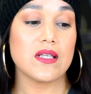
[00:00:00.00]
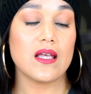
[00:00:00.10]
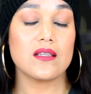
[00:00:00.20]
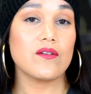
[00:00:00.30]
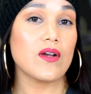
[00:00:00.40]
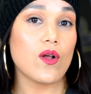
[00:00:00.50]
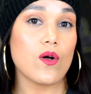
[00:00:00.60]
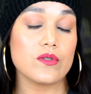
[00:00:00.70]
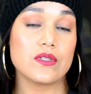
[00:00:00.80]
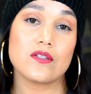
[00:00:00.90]
And they're at
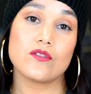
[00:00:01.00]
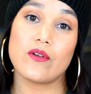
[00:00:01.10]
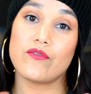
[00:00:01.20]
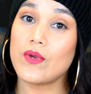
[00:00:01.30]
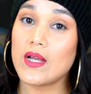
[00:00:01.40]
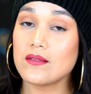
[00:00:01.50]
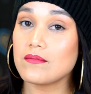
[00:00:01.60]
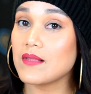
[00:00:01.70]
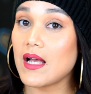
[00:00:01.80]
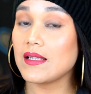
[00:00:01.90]
Ulta, so if you end up
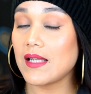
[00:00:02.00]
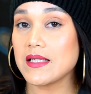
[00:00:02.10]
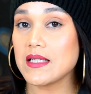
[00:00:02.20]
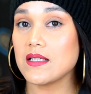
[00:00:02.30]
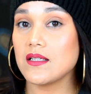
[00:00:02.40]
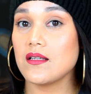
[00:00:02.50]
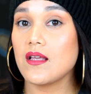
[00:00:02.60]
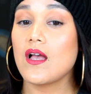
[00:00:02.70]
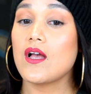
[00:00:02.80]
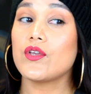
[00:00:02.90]
not liking it,
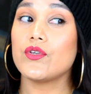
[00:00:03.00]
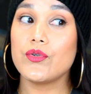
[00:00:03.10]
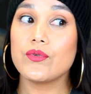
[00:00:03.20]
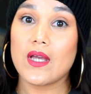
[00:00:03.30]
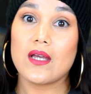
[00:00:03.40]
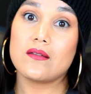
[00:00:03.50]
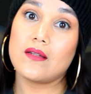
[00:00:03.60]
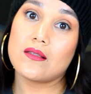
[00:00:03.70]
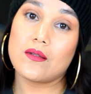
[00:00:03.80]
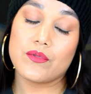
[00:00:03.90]
you can
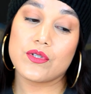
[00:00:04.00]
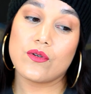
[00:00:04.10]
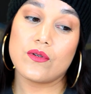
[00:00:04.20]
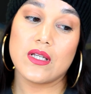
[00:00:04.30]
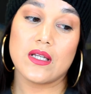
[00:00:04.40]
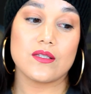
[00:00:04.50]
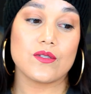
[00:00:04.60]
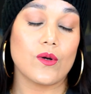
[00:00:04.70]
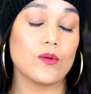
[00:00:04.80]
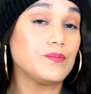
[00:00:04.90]
end up returning it.
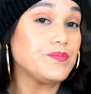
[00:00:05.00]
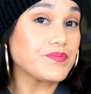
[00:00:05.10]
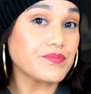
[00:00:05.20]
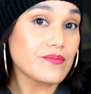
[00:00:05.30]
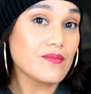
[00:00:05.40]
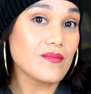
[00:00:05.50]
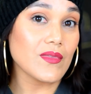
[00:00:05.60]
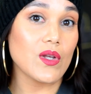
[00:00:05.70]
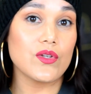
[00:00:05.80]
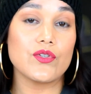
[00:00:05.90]
So
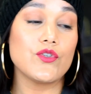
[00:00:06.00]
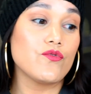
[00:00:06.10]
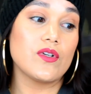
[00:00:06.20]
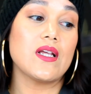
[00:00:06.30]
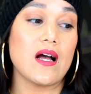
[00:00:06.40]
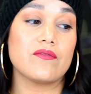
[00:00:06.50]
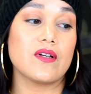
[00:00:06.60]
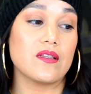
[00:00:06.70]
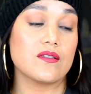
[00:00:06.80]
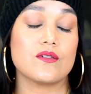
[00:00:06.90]
you really have
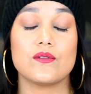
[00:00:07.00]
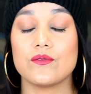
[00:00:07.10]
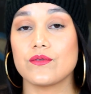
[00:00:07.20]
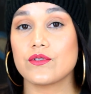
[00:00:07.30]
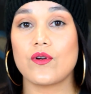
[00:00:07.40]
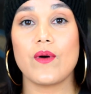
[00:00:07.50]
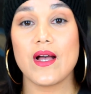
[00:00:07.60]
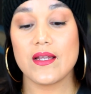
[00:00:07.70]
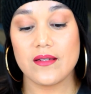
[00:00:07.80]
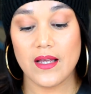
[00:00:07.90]
nothing to lose. Go
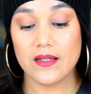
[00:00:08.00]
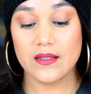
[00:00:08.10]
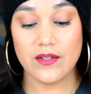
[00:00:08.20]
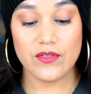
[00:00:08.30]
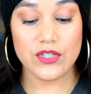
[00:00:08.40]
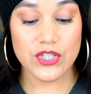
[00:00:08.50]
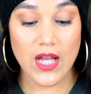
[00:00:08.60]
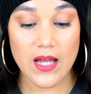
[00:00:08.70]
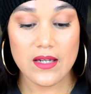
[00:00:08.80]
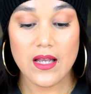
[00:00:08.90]
ahead and give it a
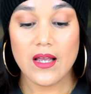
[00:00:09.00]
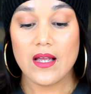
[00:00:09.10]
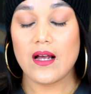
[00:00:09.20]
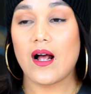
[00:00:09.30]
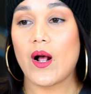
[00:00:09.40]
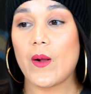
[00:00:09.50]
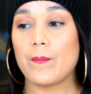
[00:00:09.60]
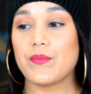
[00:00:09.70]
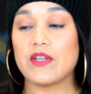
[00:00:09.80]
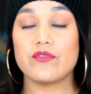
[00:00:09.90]
shot.
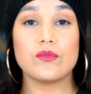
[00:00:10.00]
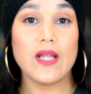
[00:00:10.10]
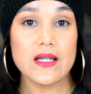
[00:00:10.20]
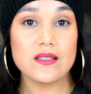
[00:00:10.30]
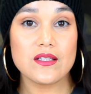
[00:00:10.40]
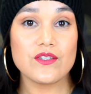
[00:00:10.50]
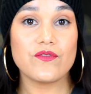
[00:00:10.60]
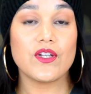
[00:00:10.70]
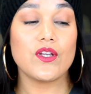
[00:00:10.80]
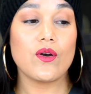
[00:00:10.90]
If you liked this
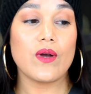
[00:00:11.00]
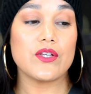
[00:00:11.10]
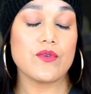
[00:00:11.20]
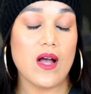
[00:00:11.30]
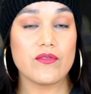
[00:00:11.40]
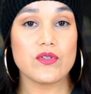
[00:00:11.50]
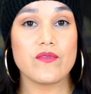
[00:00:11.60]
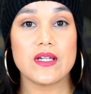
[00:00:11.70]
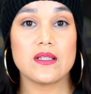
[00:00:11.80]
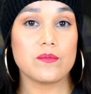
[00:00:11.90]
video and you haven't
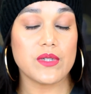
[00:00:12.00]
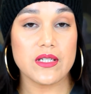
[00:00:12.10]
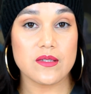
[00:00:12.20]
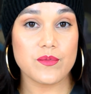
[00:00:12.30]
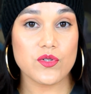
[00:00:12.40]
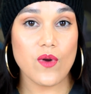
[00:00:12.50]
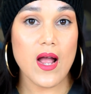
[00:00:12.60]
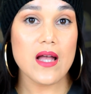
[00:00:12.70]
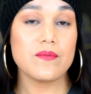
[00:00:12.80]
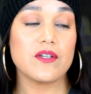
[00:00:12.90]
already, then please
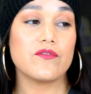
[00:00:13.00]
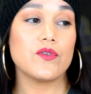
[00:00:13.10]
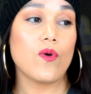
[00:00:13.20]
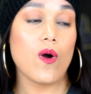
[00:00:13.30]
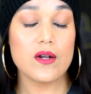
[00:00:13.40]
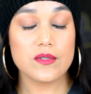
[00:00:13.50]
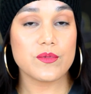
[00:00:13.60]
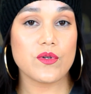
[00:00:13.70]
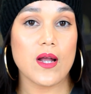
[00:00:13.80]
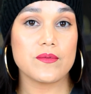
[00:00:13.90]
subscribe. If you are
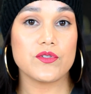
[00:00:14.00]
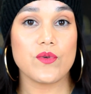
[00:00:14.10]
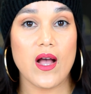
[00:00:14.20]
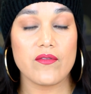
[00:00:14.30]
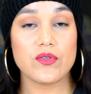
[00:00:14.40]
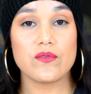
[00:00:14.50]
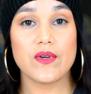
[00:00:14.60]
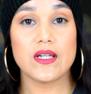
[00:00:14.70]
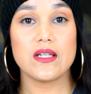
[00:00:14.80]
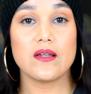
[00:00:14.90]
subscribed and you haven't
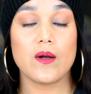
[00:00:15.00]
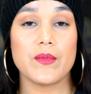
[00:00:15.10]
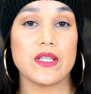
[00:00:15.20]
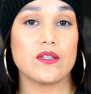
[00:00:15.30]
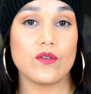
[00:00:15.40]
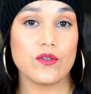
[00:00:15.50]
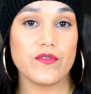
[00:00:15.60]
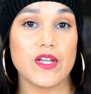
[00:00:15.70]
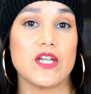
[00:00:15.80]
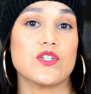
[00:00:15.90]
already, hit the
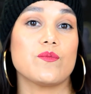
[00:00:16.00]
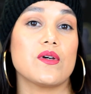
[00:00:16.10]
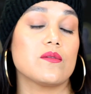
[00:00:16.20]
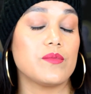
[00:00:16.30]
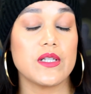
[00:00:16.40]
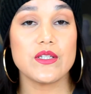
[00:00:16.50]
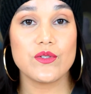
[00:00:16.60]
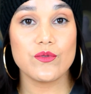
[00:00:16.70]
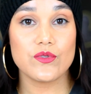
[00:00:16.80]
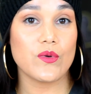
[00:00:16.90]
notification button, please
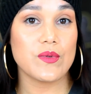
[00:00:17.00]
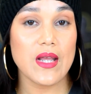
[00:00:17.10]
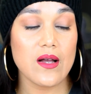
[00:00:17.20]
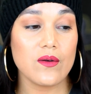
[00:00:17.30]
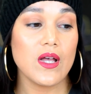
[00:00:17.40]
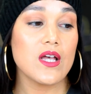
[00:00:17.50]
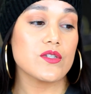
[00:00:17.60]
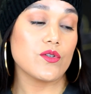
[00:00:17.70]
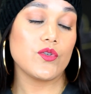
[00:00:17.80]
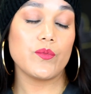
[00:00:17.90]
do so now,
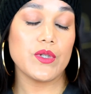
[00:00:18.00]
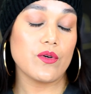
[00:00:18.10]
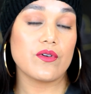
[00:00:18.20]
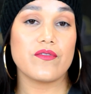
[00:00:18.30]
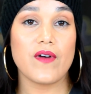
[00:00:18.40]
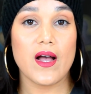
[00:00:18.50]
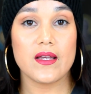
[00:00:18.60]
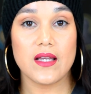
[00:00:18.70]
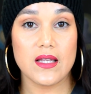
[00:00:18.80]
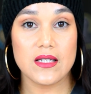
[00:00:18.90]
so you'll be
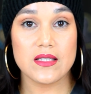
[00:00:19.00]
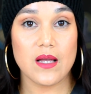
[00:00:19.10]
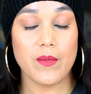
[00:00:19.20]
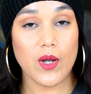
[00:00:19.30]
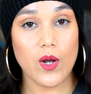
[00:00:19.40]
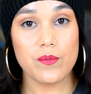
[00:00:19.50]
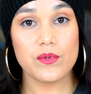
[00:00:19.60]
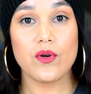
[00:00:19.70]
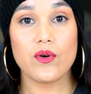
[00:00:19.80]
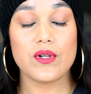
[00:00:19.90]
notified anytime I
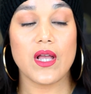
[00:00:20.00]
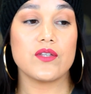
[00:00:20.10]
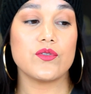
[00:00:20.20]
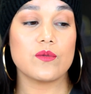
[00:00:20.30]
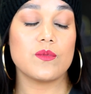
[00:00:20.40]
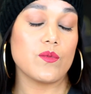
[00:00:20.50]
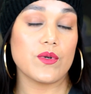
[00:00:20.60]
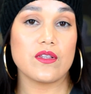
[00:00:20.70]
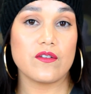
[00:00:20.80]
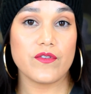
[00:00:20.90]
upload, and you can be
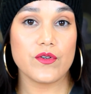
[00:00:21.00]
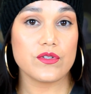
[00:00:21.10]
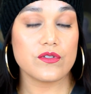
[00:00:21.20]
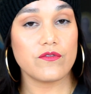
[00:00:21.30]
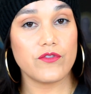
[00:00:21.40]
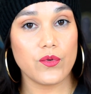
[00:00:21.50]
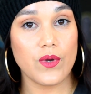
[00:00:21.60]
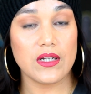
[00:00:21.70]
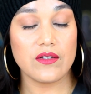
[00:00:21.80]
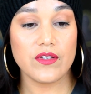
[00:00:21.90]
one of the first to view
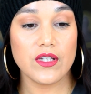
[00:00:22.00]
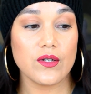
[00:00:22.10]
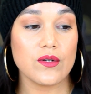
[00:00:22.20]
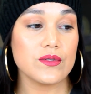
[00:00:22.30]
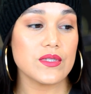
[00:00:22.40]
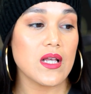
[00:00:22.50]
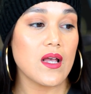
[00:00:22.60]
any videos.